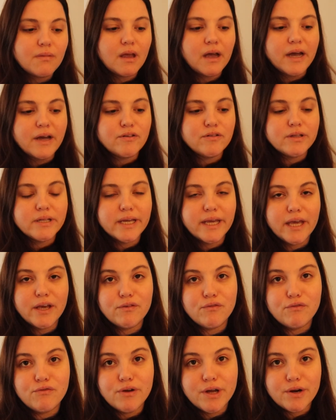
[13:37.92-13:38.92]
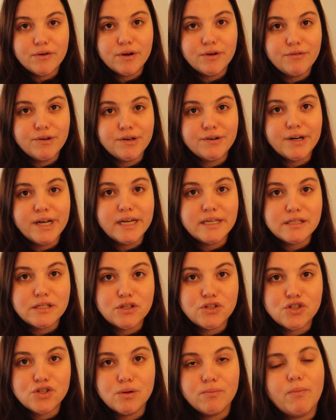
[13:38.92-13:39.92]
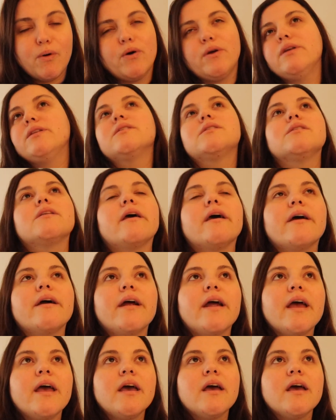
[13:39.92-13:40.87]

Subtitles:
I really give very, very essential points there.